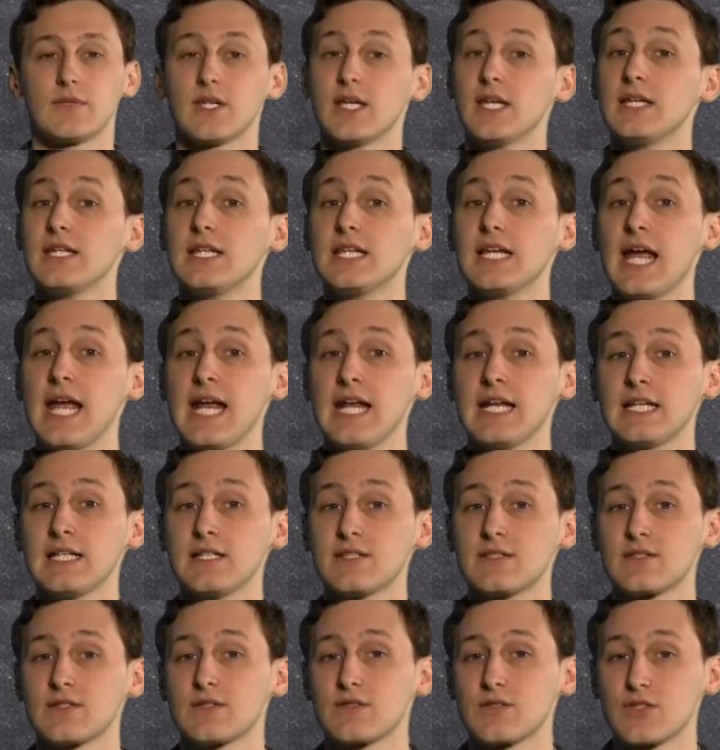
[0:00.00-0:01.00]
In the
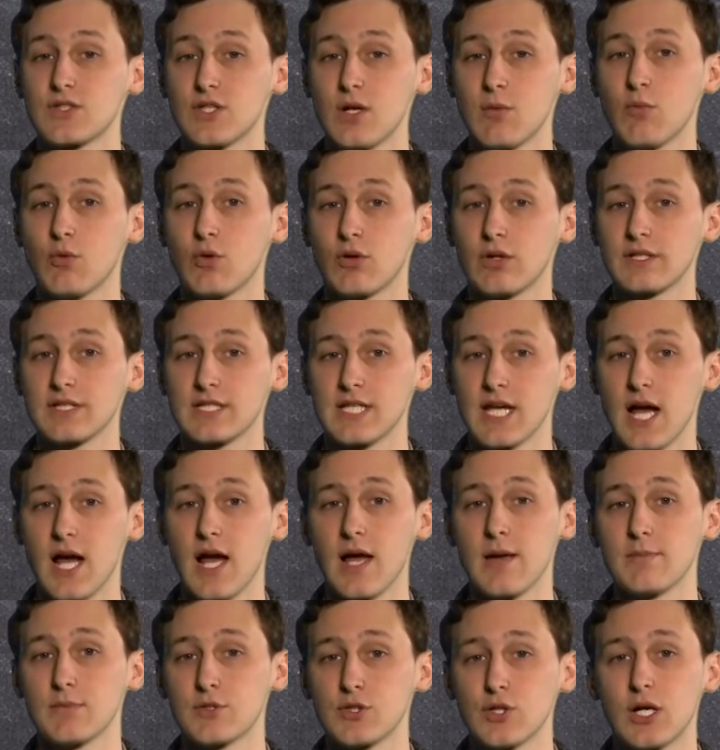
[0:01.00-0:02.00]
80s, Somewhere in
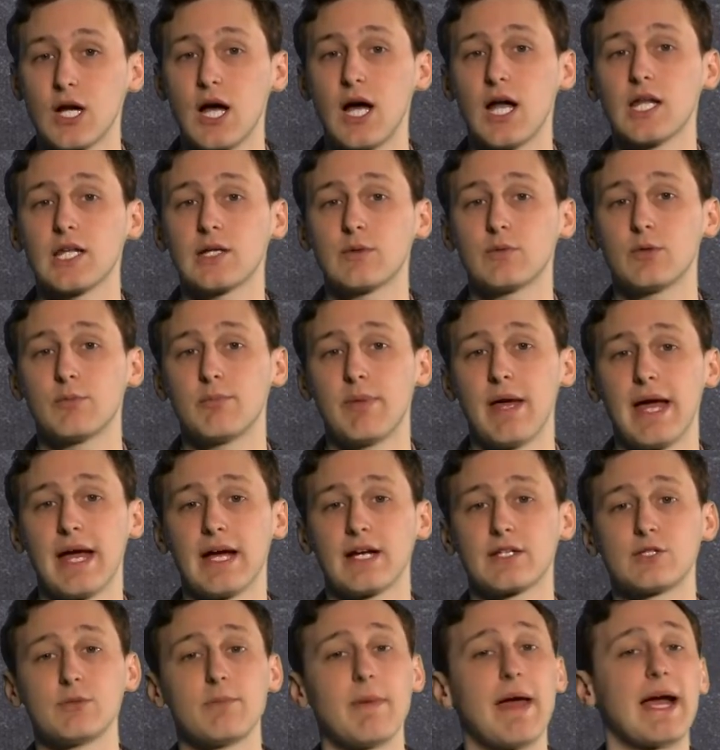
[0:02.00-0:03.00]
Time took Hollywood
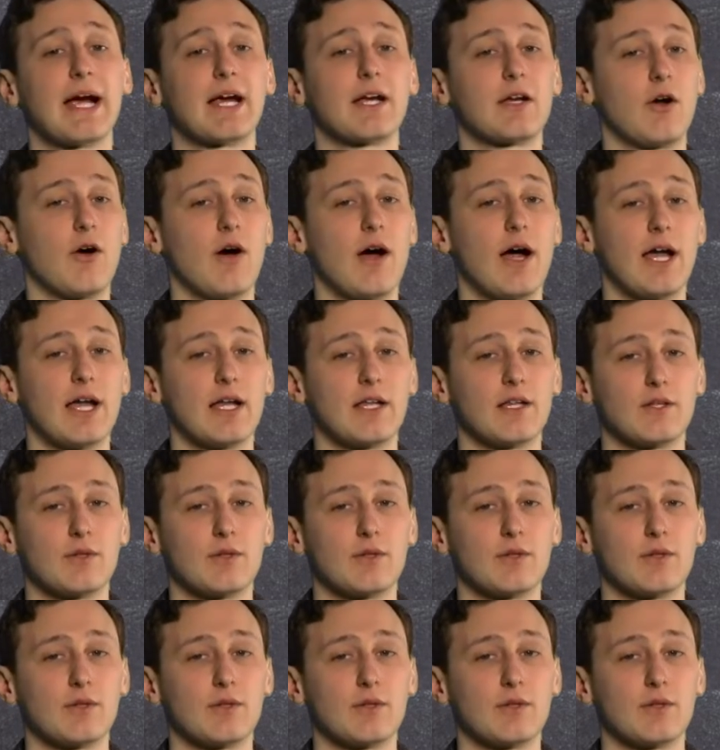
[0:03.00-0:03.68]
back to Mackinac Island,